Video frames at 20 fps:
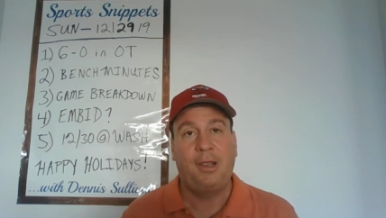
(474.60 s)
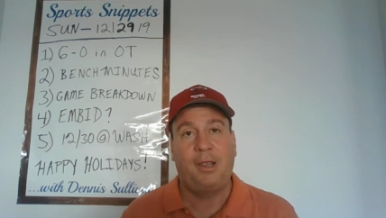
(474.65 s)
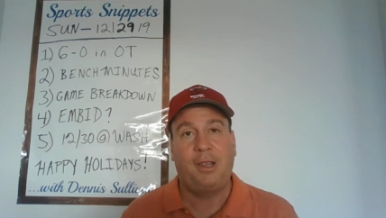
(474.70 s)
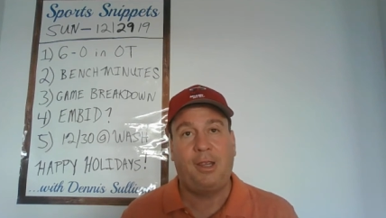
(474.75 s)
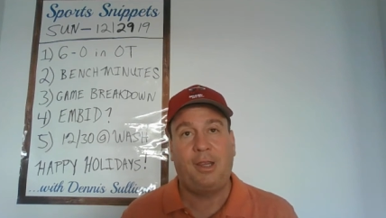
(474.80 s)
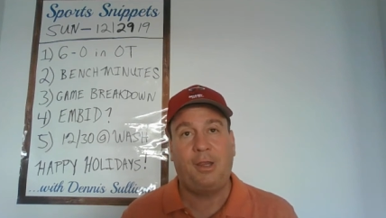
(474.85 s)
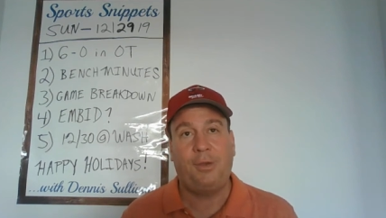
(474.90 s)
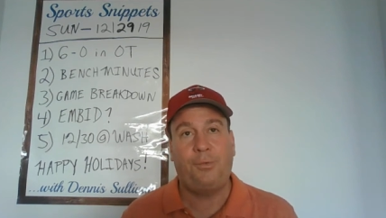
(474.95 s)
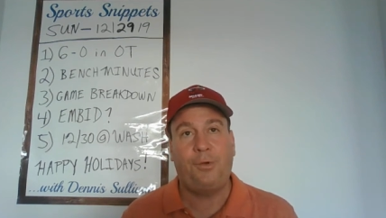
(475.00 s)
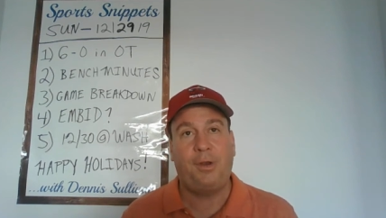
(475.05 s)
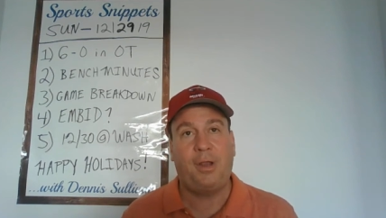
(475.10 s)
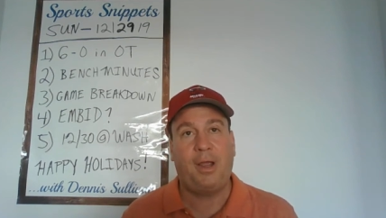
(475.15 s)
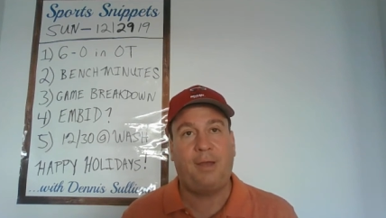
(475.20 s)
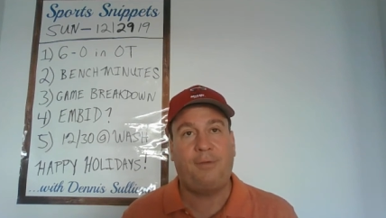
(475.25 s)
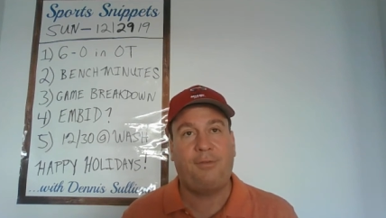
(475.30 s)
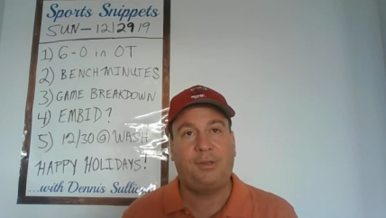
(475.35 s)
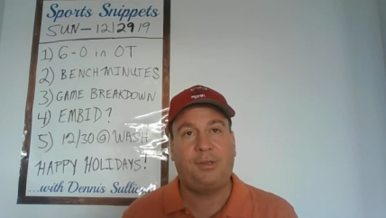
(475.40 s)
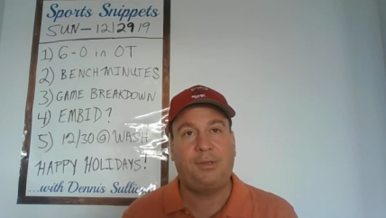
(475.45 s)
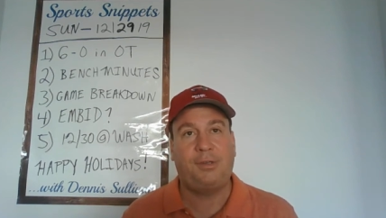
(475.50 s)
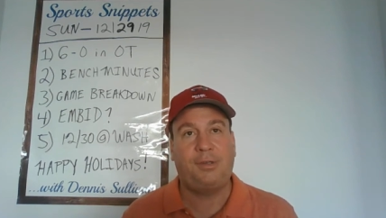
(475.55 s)
He would
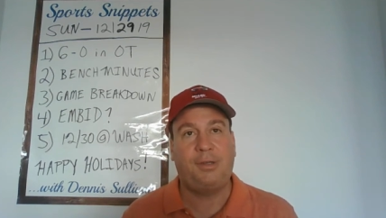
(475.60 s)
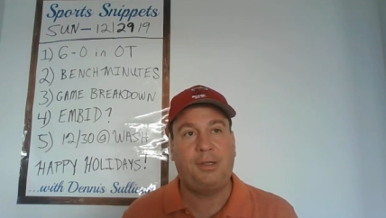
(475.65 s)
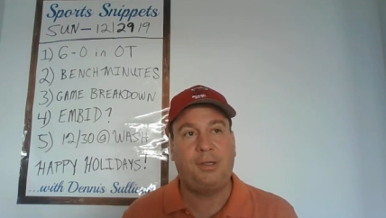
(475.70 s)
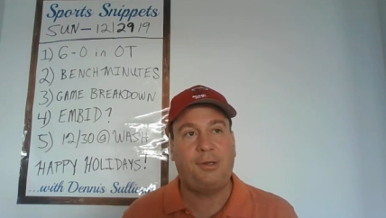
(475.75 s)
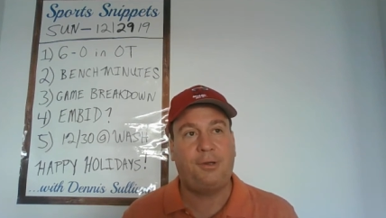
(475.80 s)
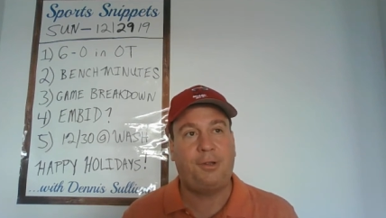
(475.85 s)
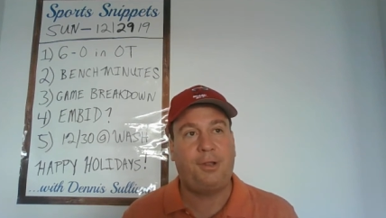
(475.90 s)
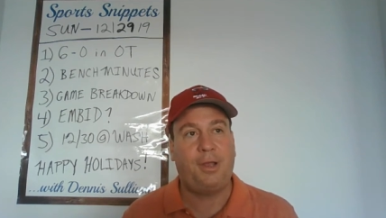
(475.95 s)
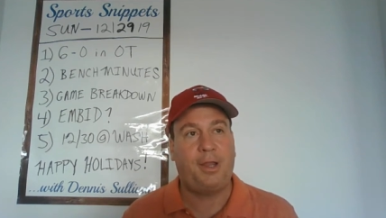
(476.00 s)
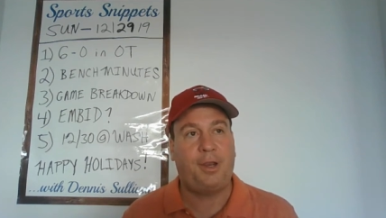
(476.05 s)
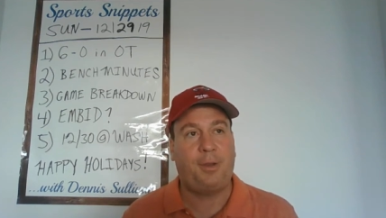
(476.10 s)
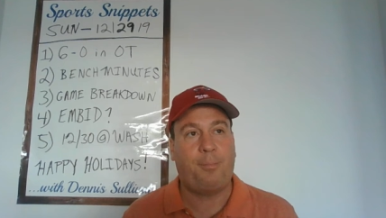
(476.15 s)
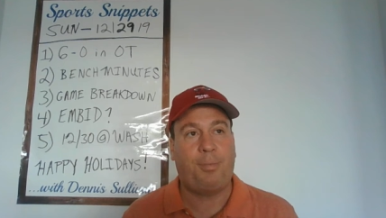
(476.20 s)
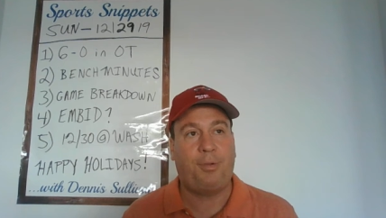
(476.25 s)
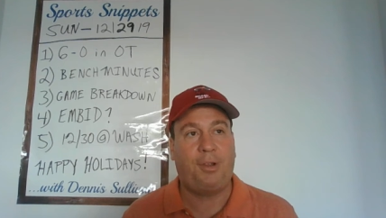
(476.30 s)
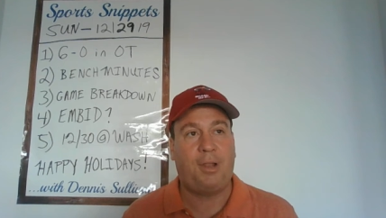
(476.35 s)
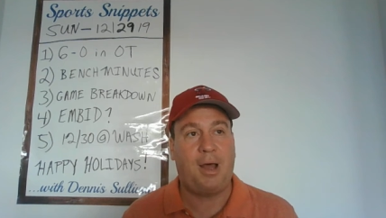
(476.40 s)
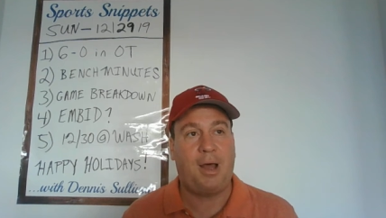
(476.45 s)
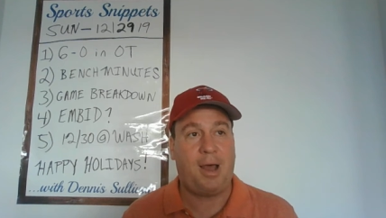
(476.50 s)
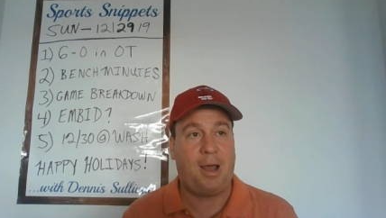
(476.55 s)
have a steal and a
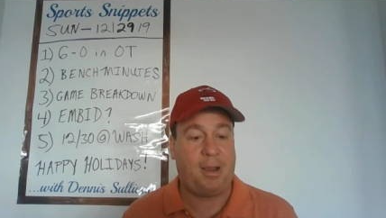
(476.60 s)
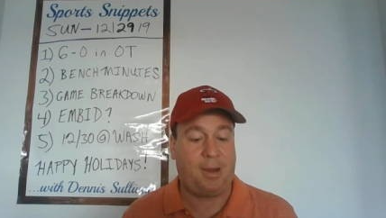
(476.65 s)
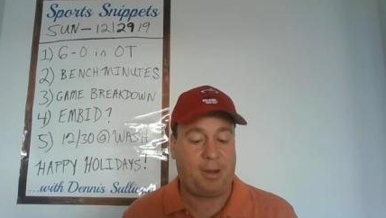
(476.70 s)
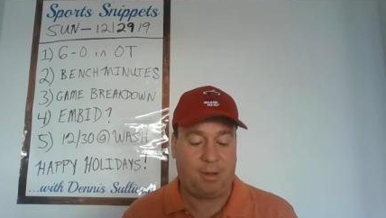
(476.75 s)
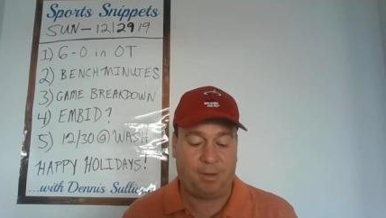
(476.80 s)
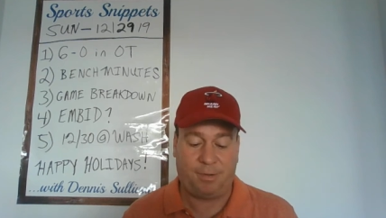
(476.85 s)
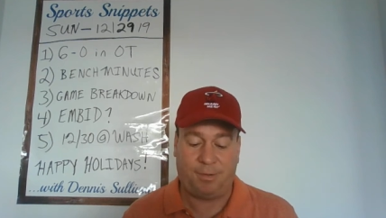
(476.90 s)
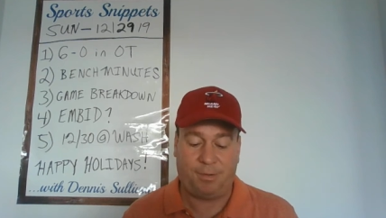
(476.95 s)
block.